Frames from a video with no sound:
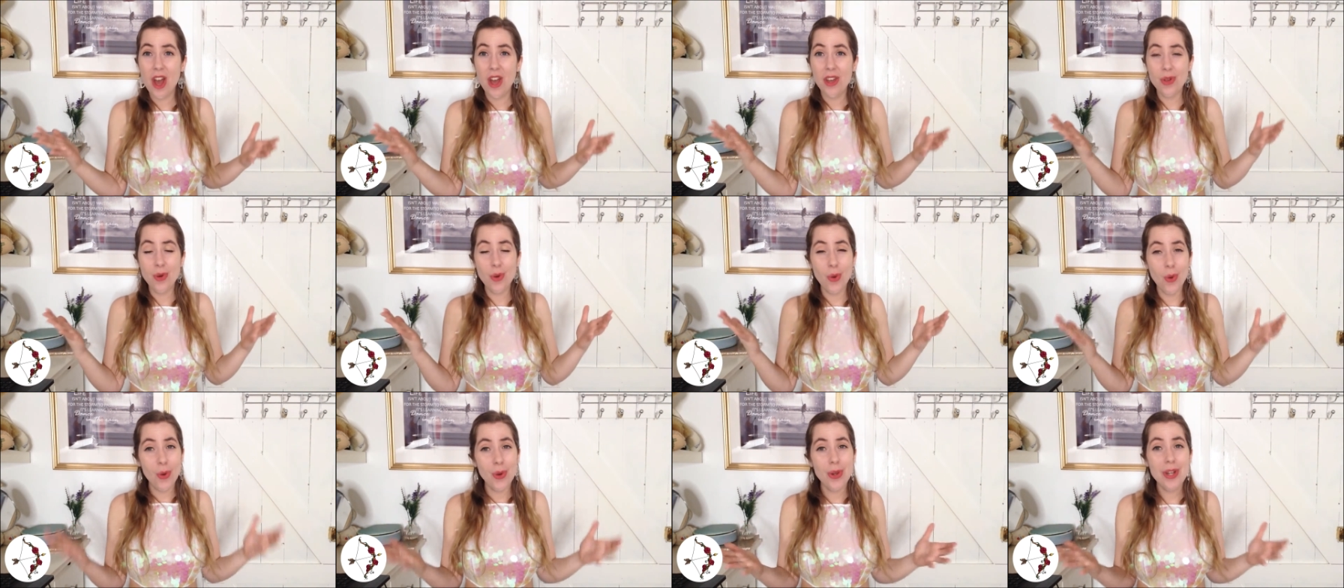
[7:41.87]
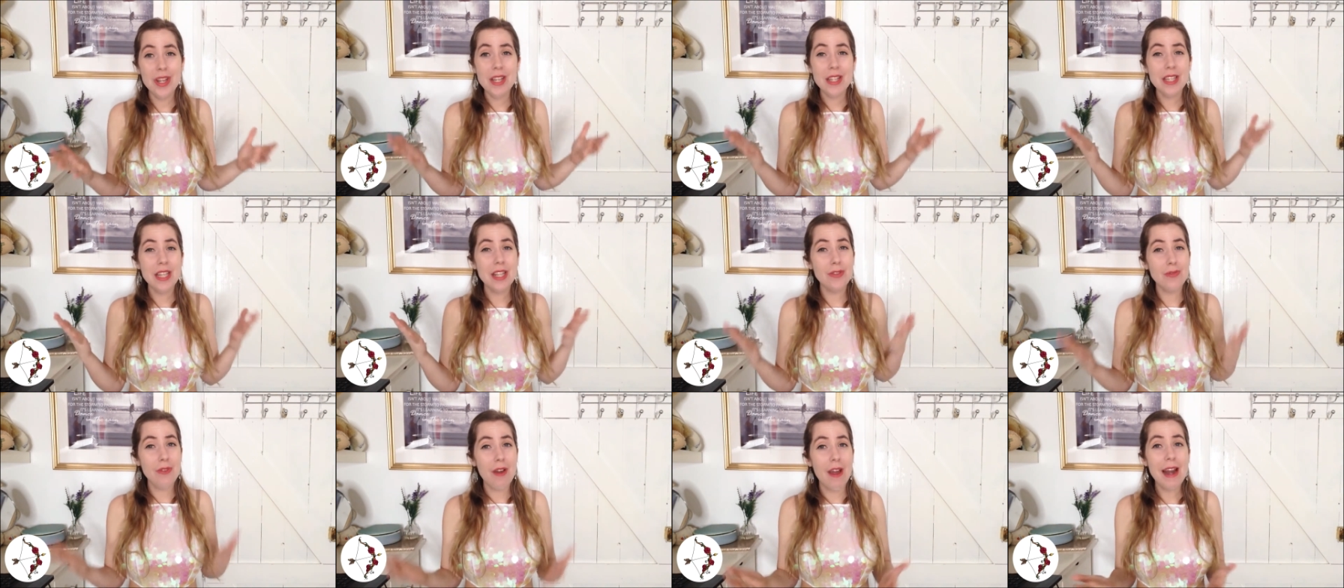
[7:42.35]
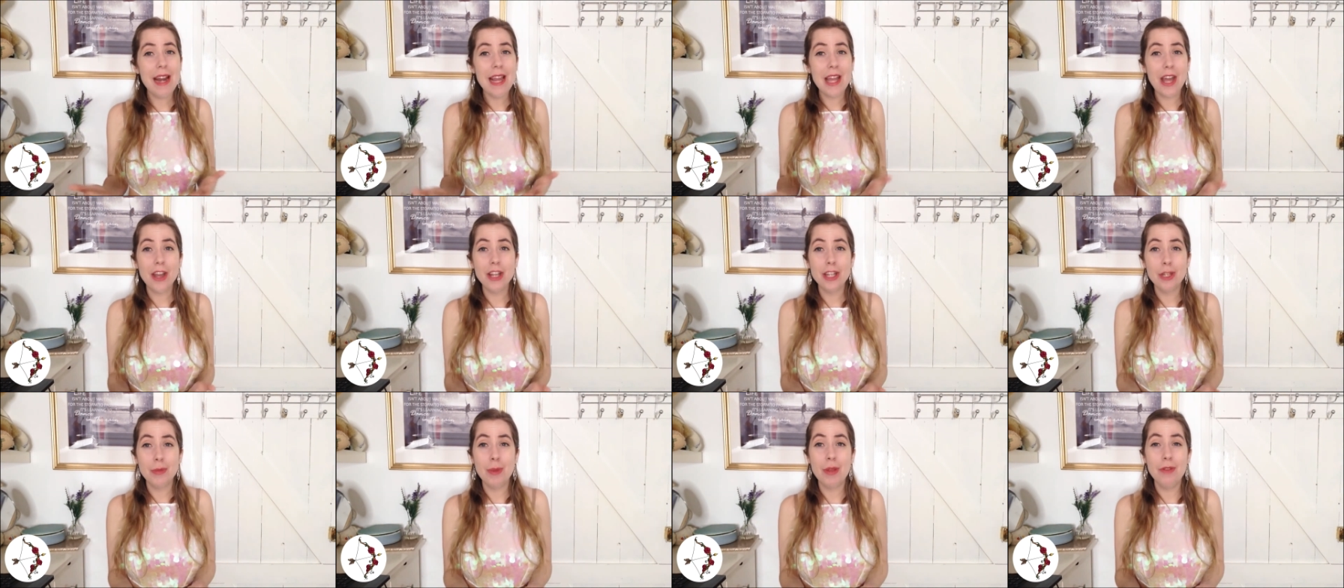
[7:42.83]
your audience is rightly
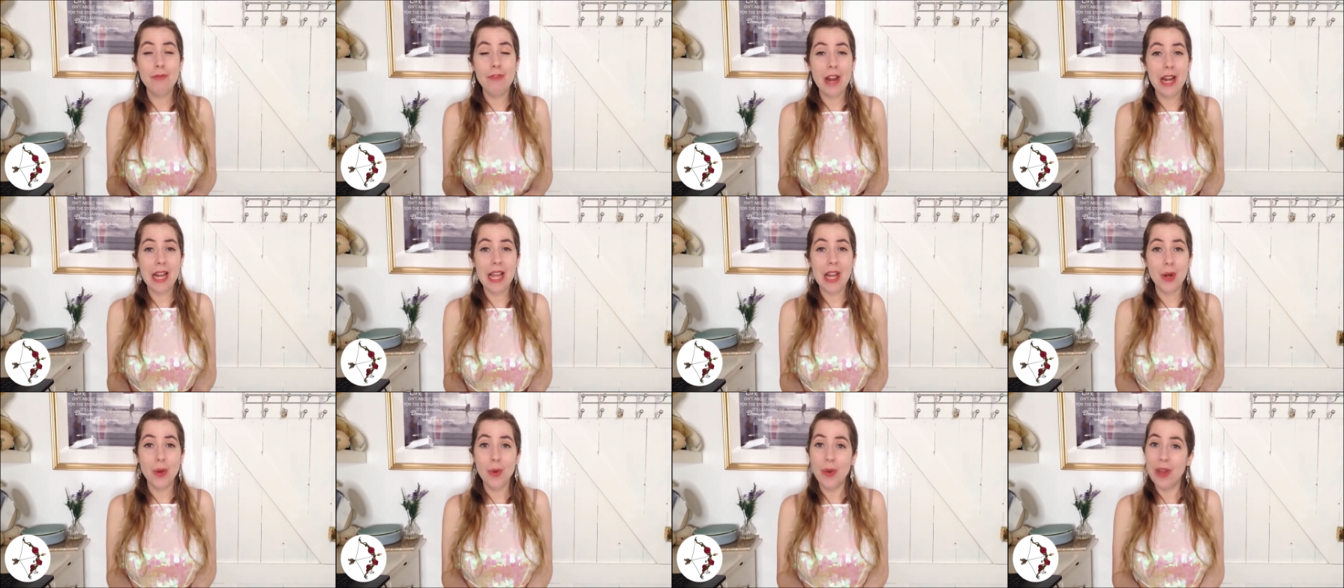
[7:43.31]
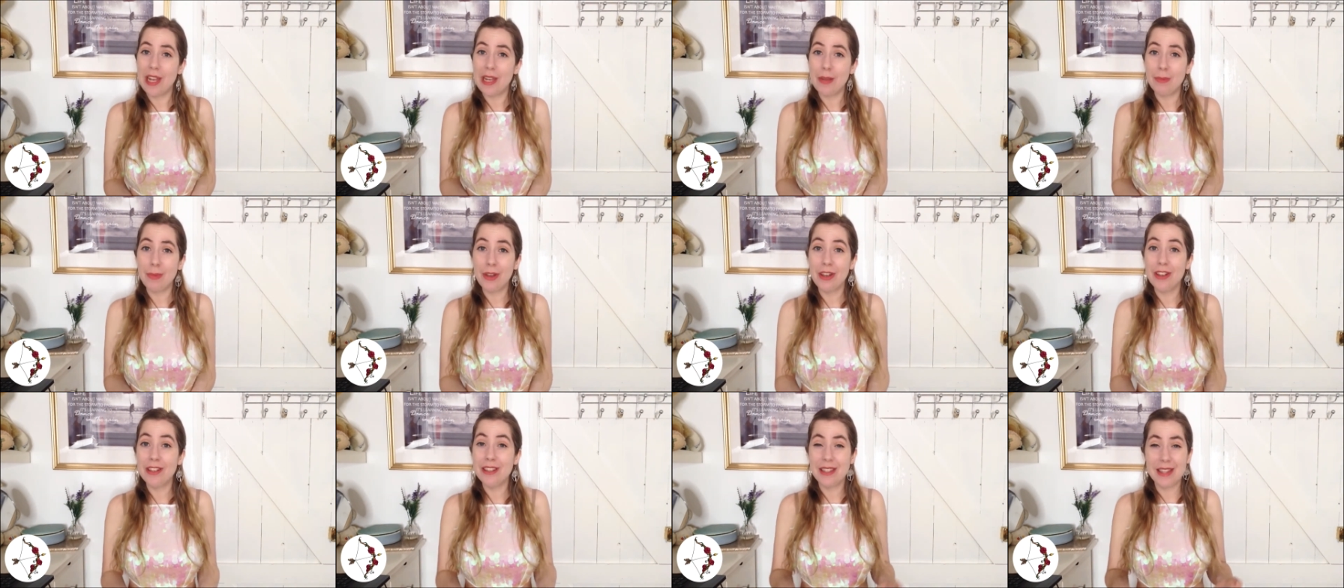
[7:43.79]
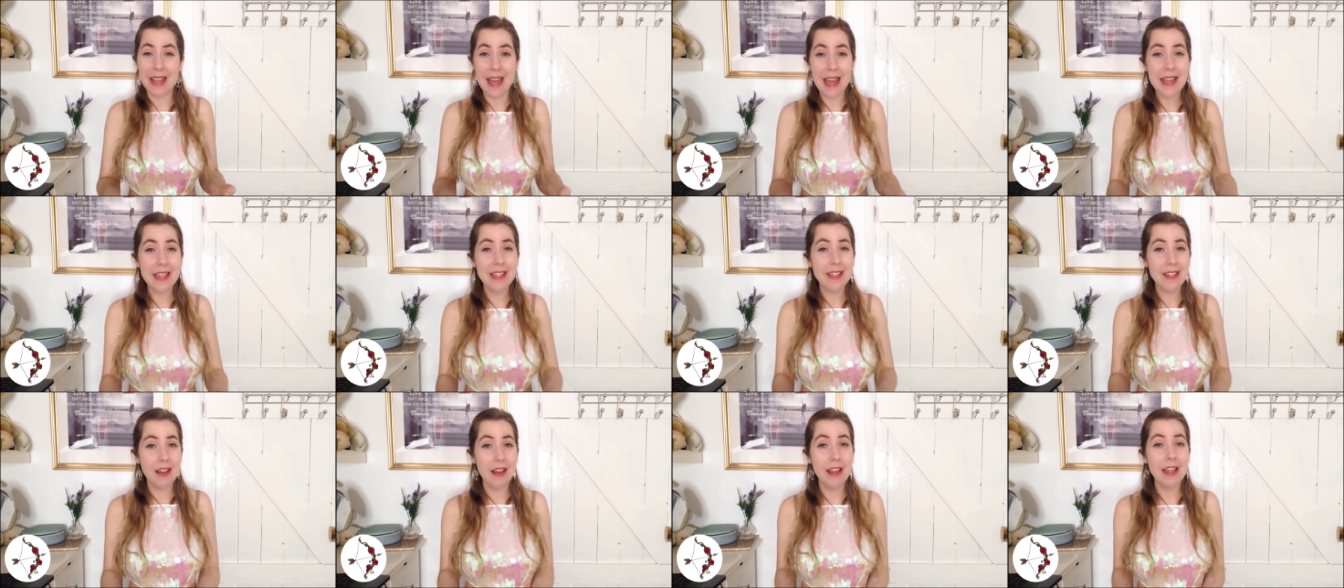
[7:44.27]
going to be really annoyed because they
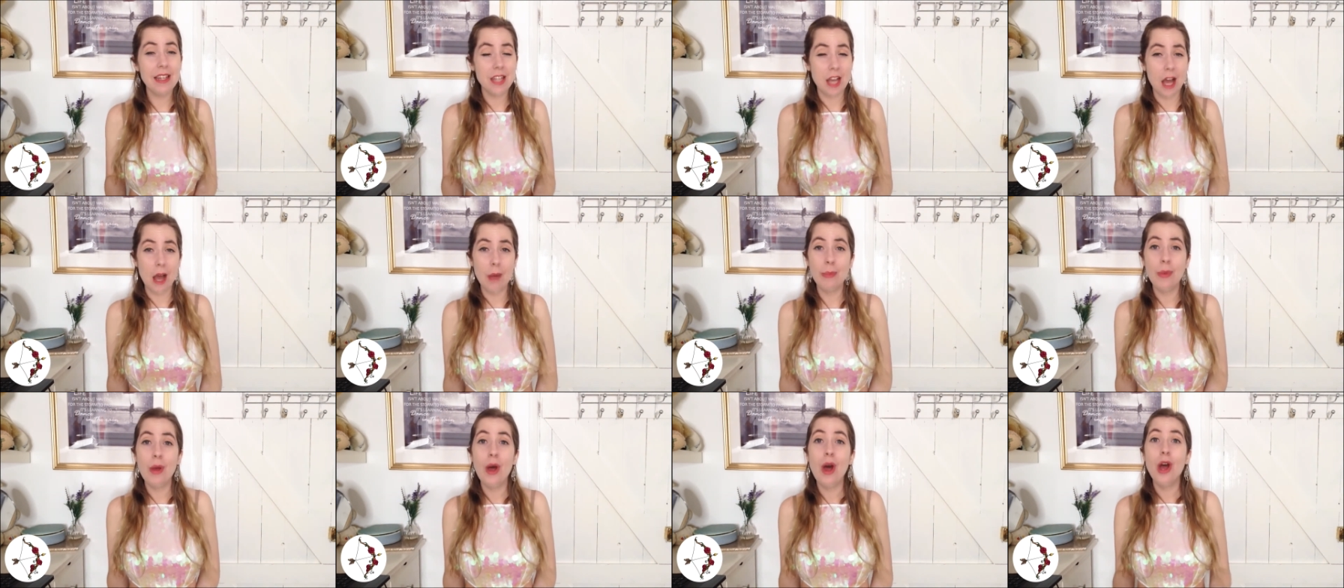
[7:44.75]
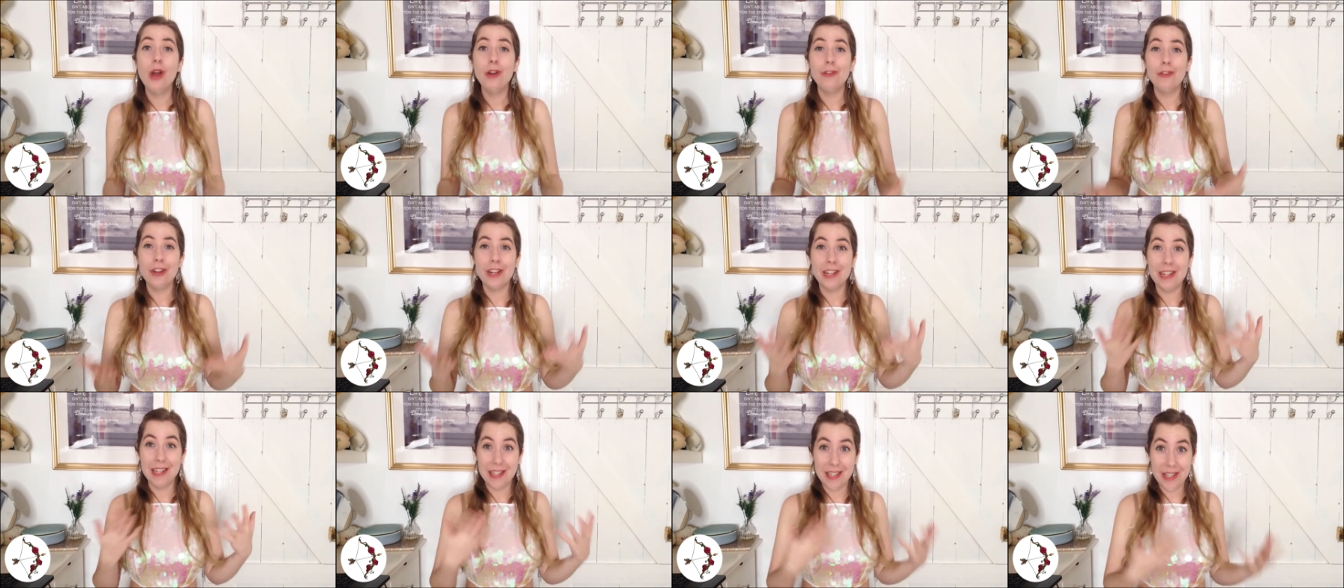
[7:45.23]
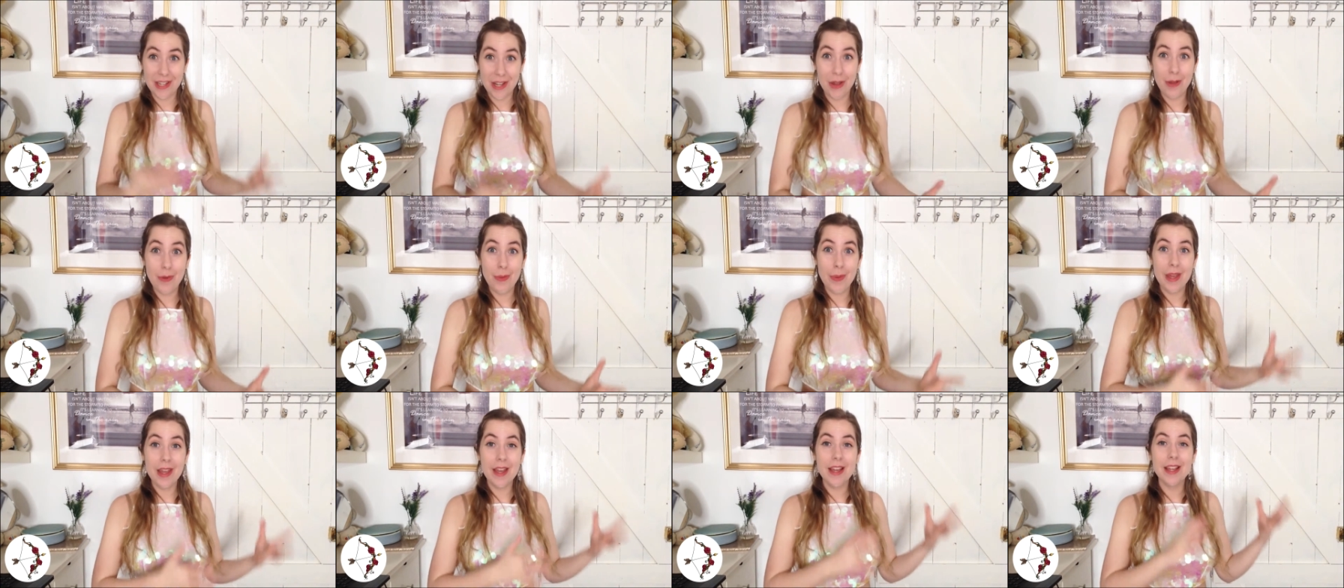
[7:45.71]
signed up for a
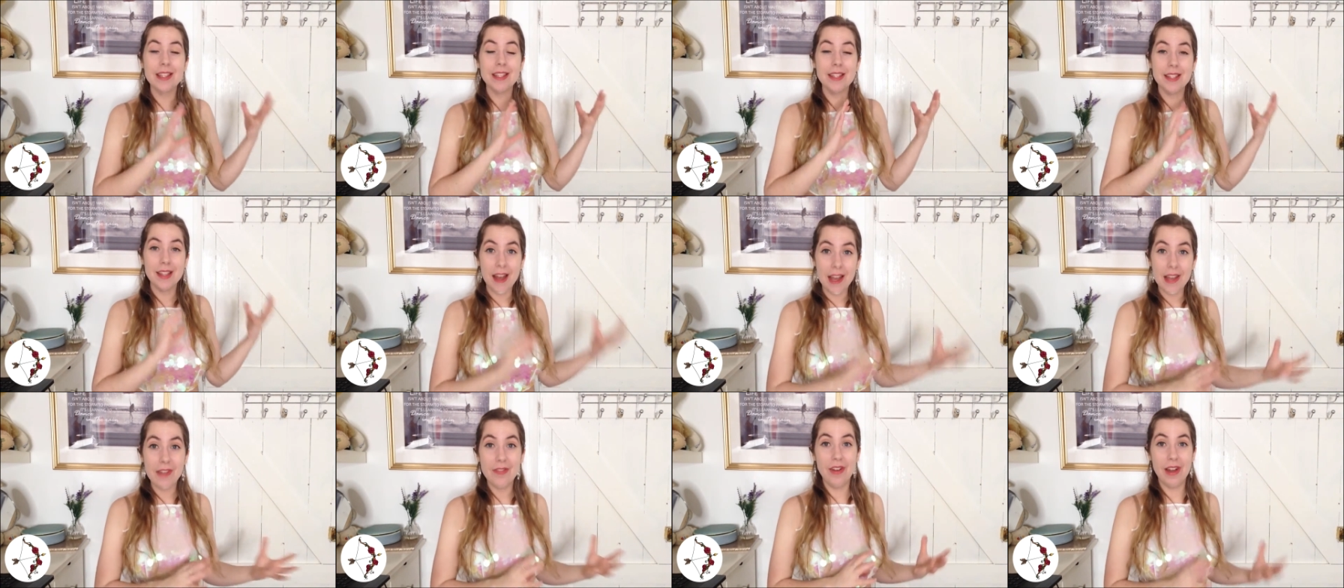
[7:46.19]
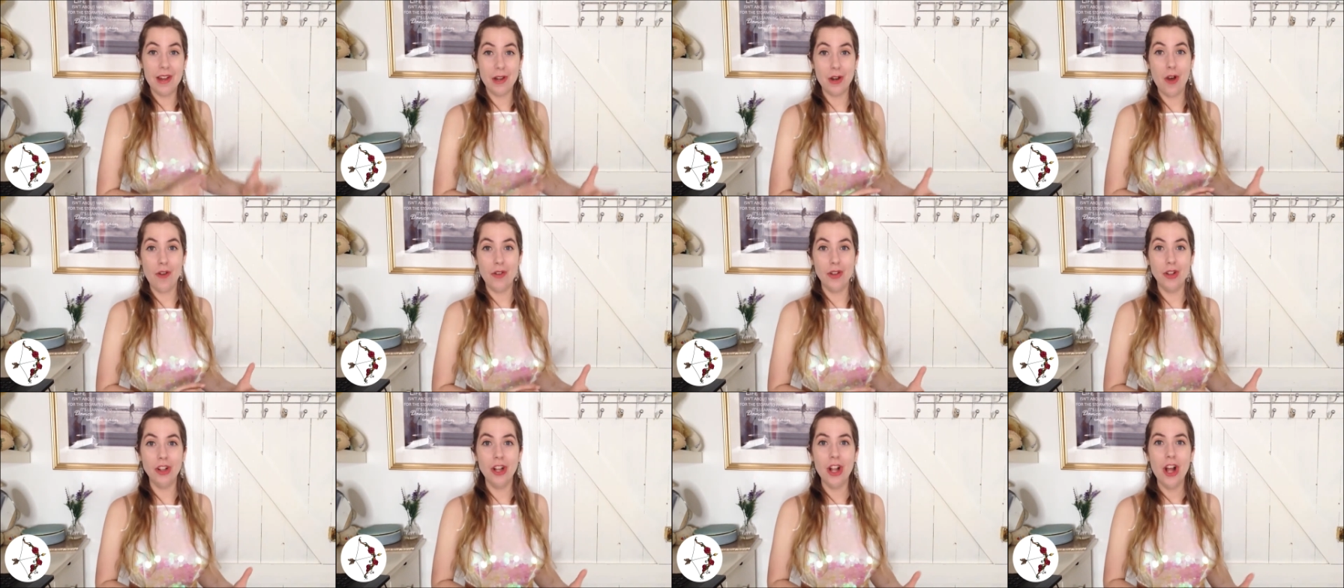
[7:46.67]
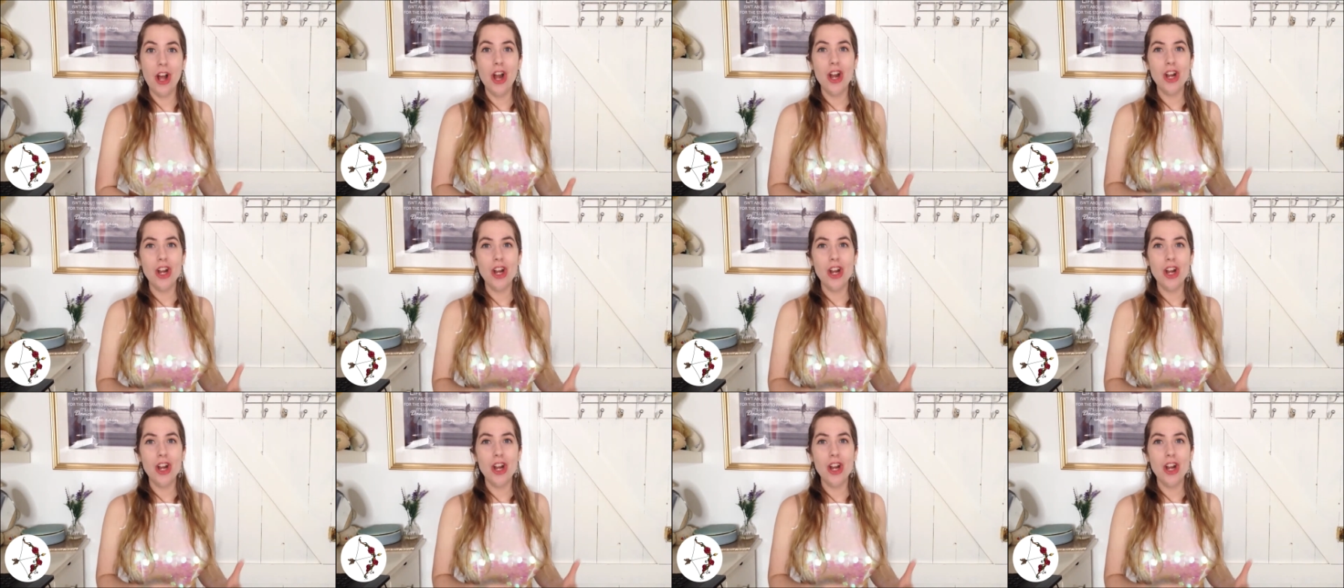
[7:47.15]
dystopia sci-fi novel,